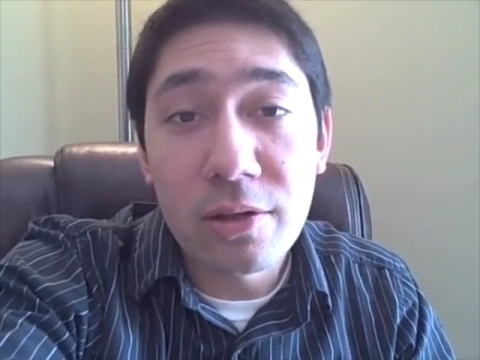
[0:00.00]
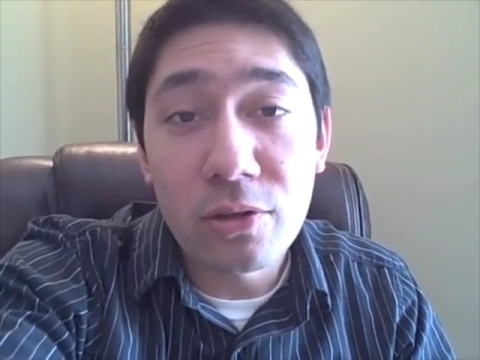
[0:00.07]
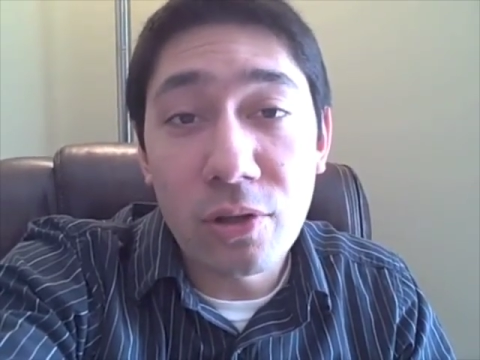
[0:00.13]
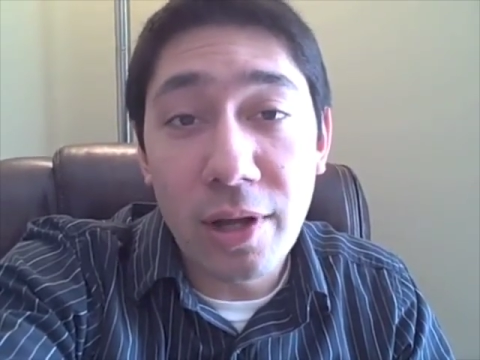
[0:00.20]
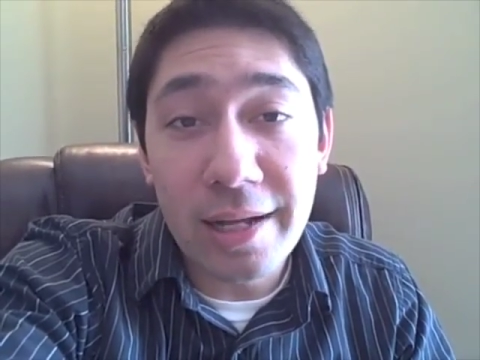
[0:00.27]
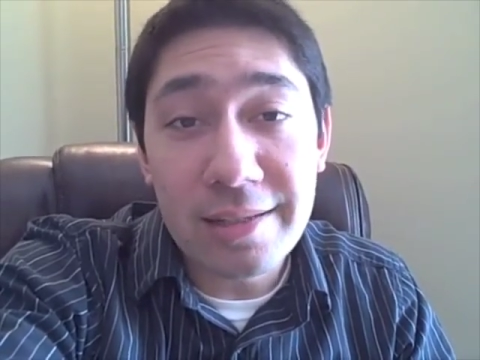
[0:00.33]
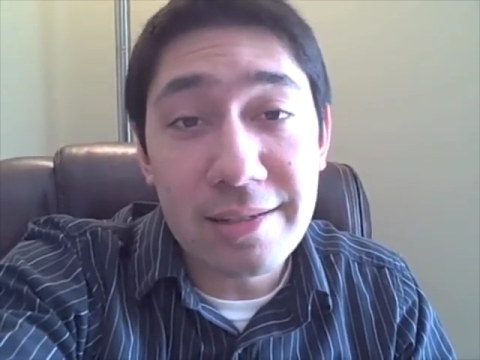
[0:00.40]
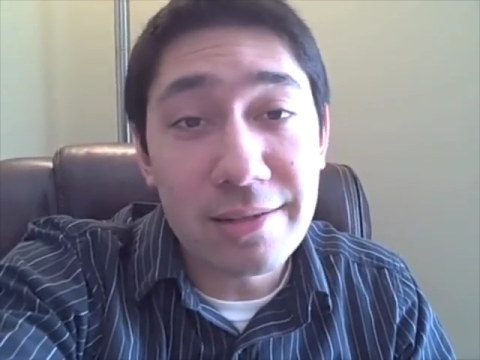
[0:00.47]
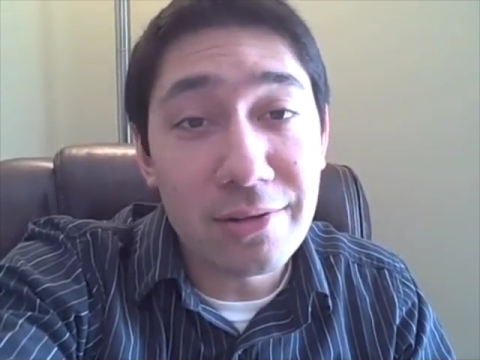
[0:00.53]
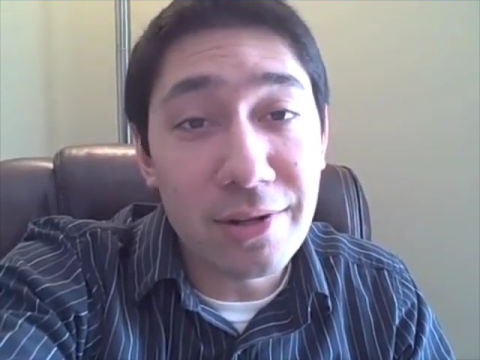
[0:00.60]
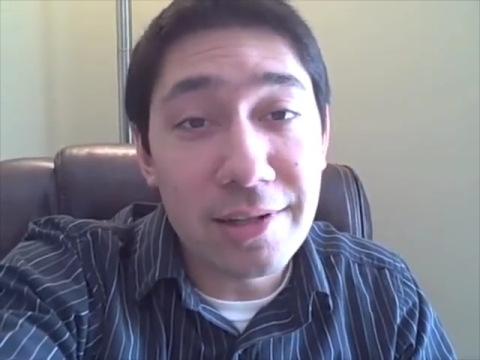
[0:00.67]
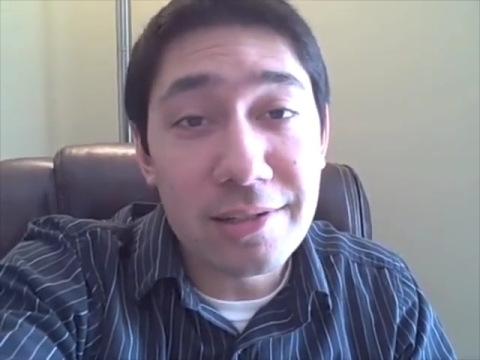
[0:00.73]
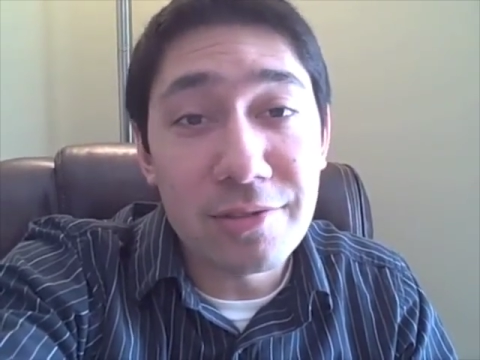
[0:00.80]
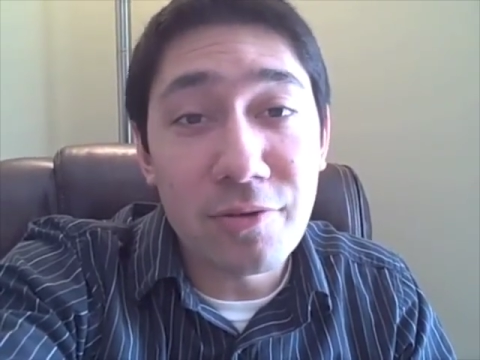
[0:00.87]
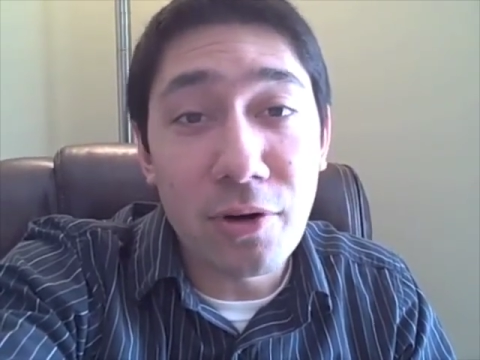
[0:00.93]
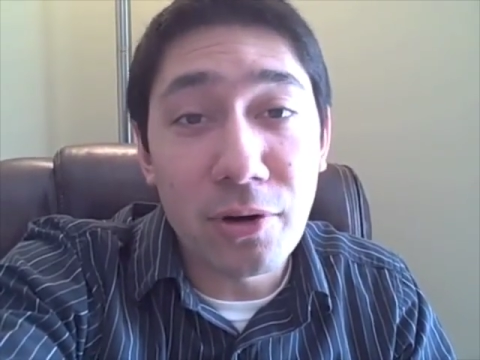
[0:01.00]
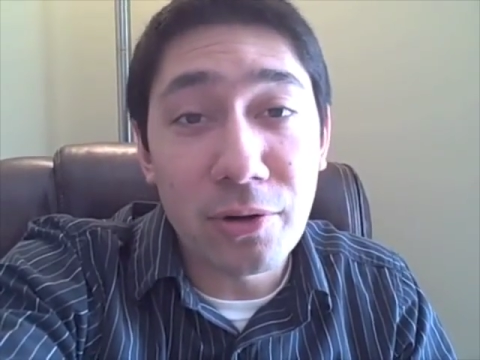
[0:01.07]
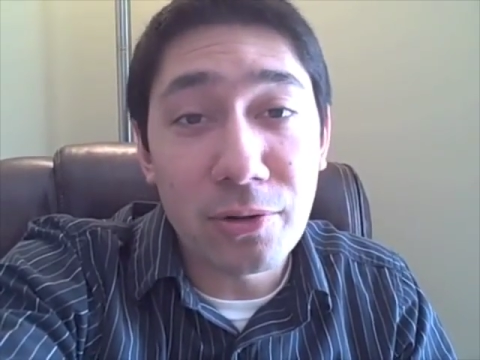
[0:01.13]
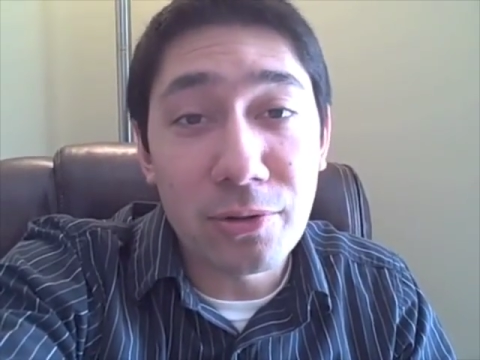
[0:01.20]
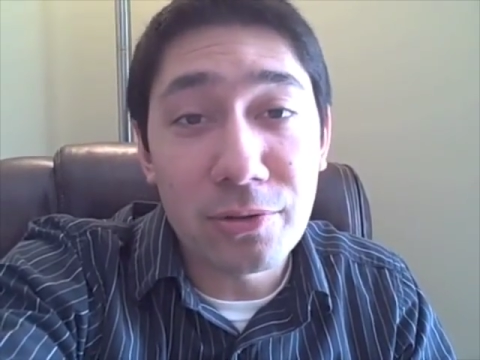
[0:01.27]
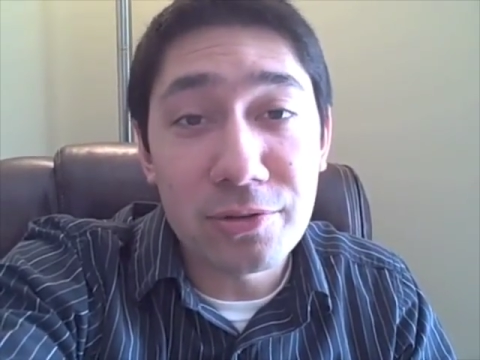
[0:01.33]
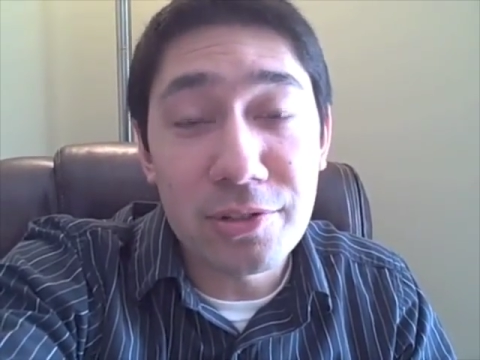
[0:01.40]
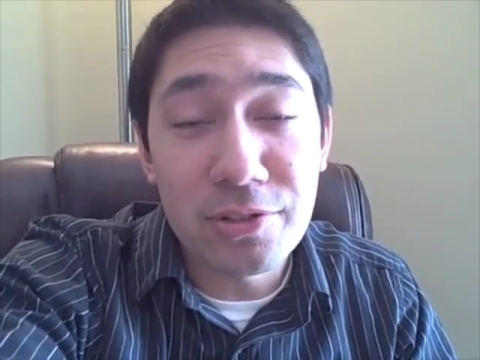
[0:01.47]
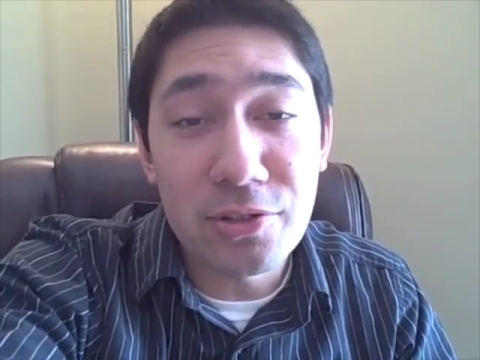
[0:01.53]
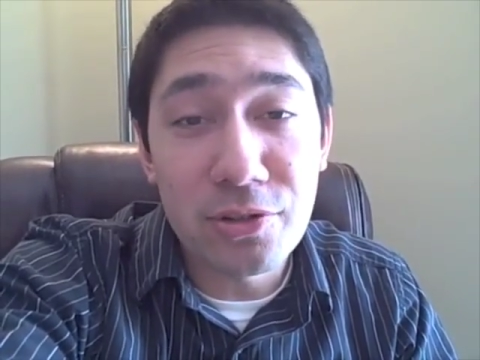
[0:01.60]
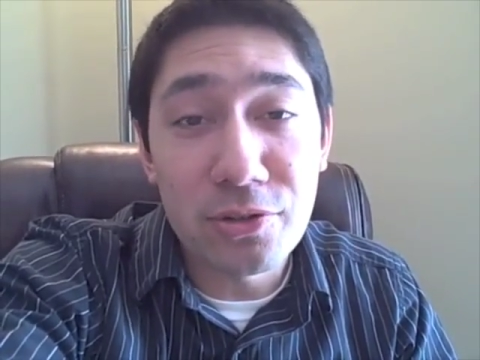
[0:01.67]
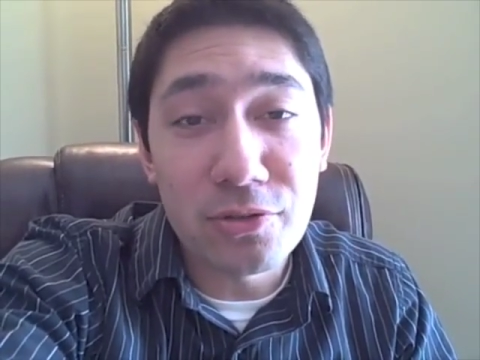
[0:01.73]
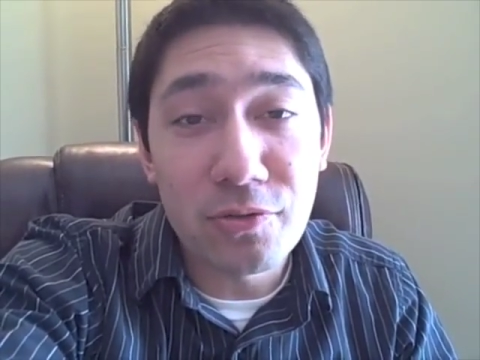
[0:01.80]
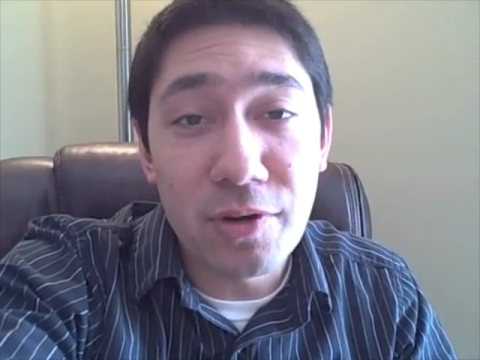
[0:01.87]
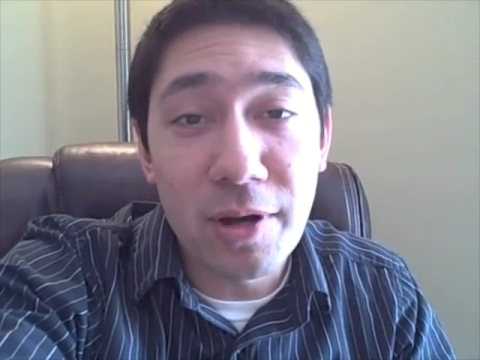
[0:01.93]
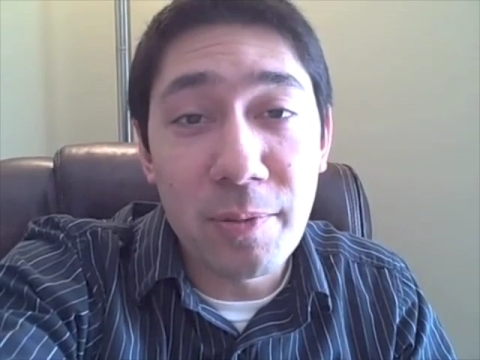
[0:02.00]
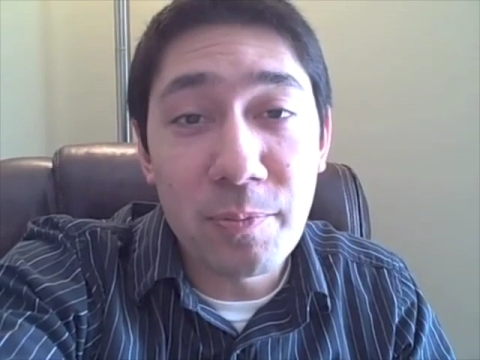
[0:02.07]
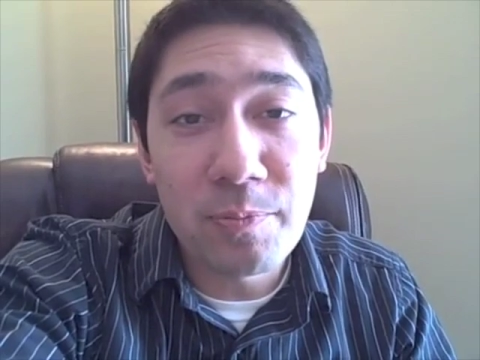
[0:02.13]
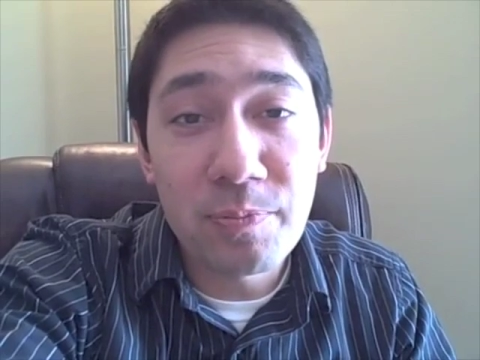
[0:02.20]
Lots and lots of articles to choose from.